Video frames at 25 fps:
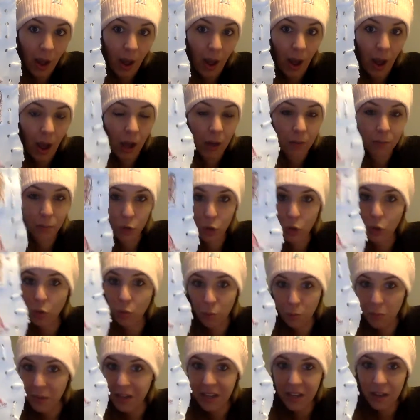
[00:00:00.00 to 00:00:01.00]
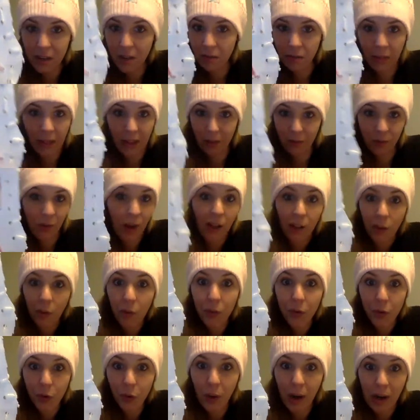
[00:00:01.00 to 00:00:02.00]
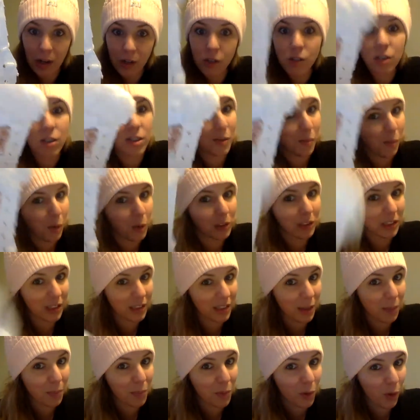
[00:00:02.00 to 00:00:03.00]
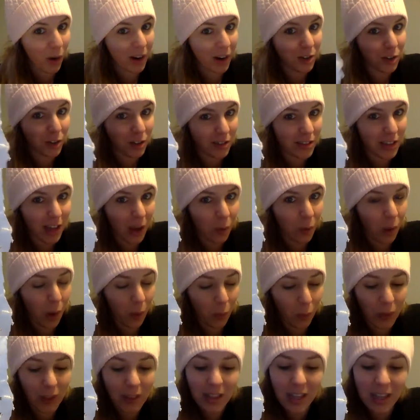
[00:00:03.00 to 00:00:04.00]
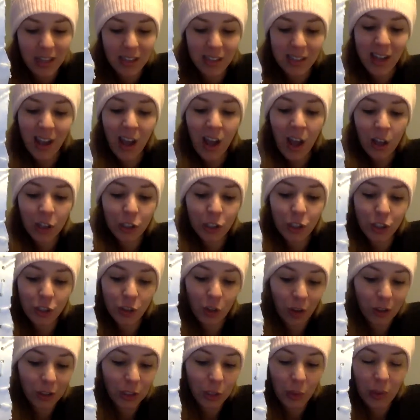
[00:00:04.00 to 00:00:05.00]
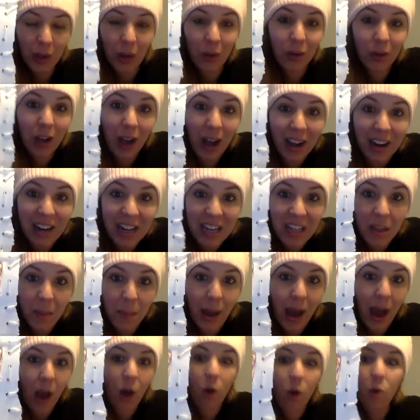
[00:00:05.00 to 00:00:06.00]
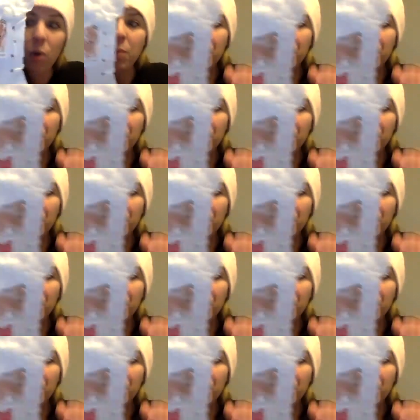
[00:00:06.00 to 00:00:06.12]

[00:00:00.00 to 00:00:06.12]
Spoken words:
to be like follow the directions, the multi-step directions that went with this, she's also now cutting them out